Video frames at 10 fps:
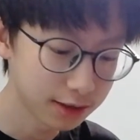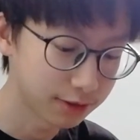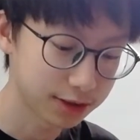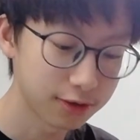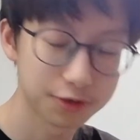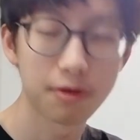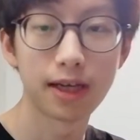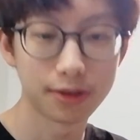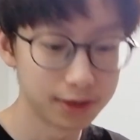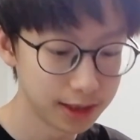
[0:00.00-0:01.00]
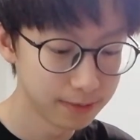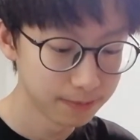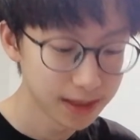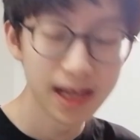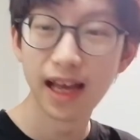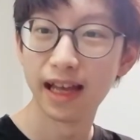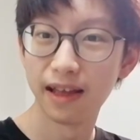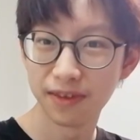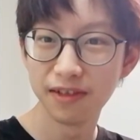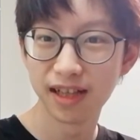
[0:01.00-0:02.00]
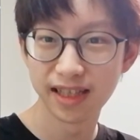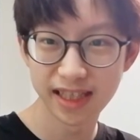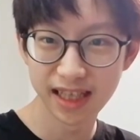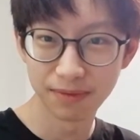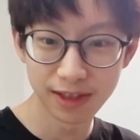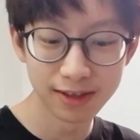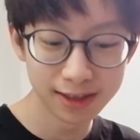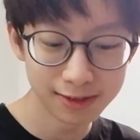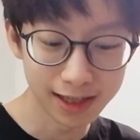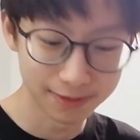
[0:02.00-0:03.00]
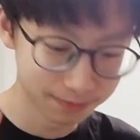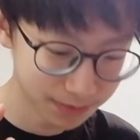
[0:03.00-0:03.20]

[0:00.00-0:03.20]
now was cos square x, sorry. And I think you can see something already, right?